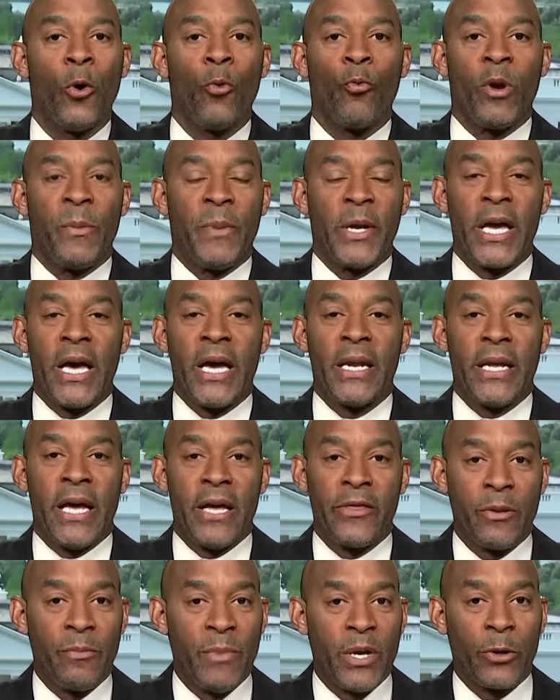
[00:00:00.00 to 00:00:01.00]
We begin
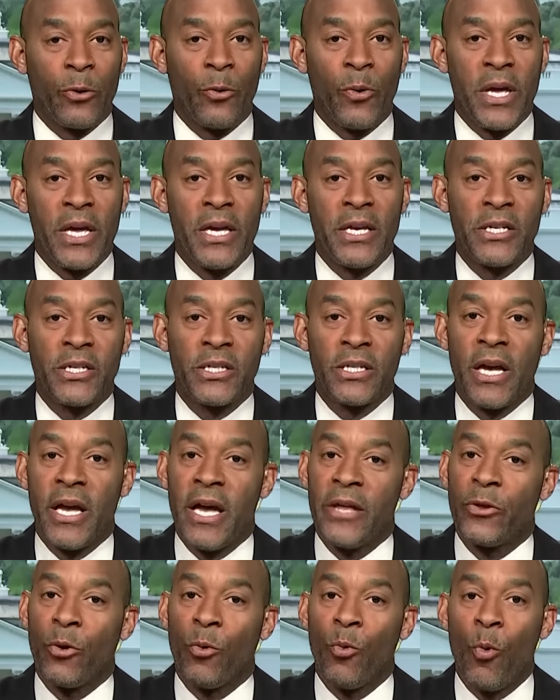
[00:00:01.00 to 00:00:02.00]
in the Middle East,
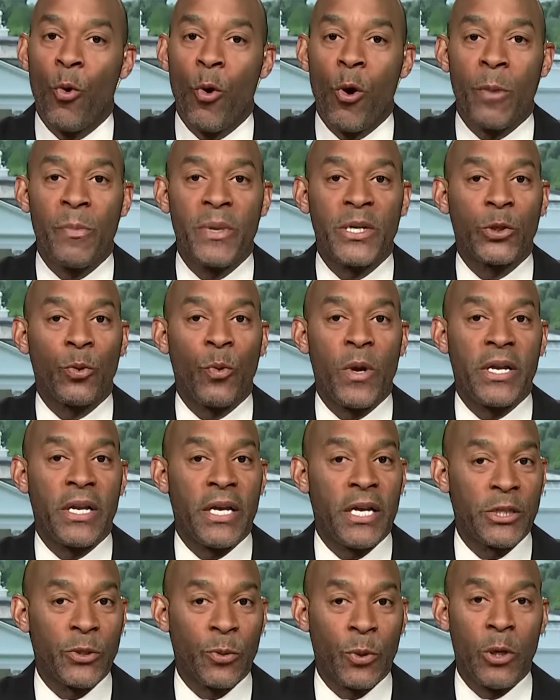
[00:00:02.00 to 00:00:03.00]
and the war between
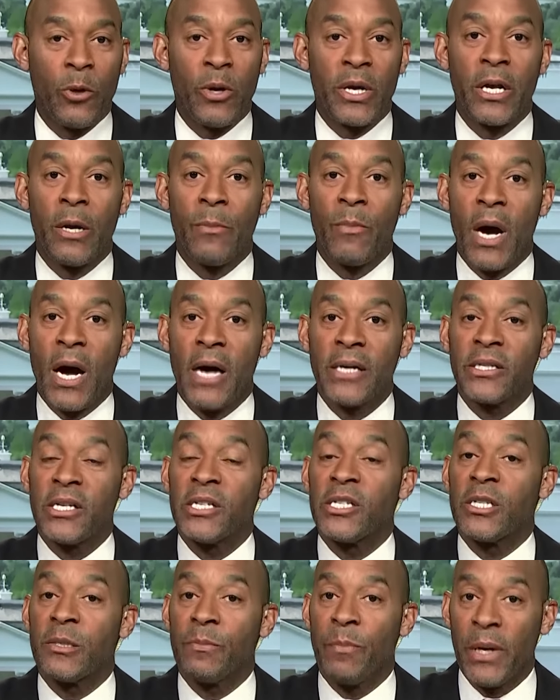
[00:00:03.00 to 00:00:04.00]
Israel and Hamas
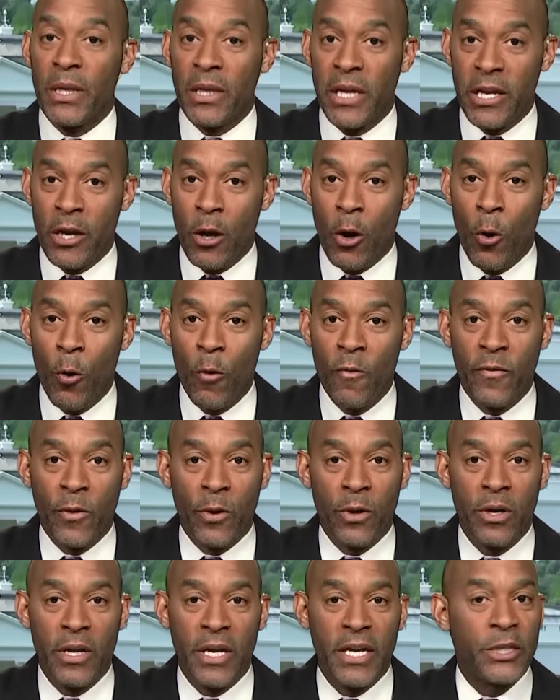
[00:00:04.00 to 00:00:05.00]
is spilling
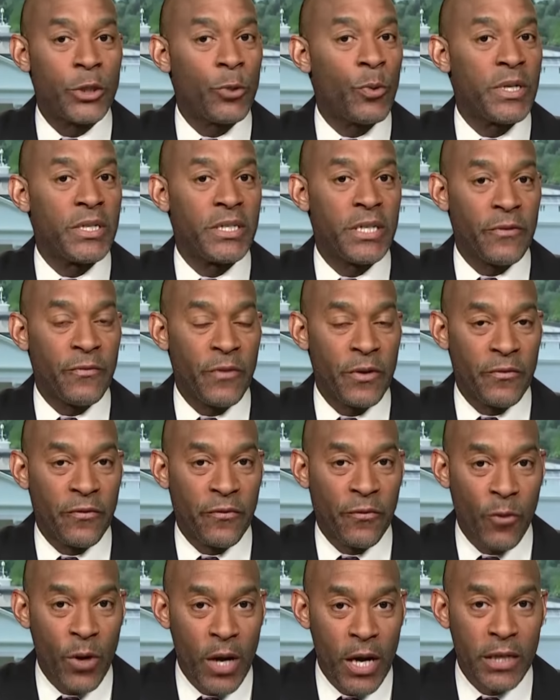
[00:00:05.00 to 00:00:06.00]
over into a different
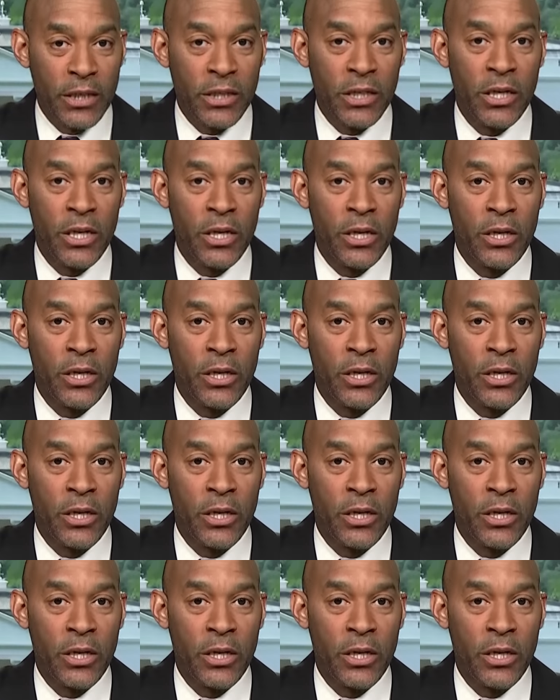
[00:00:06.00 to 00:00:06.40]
front.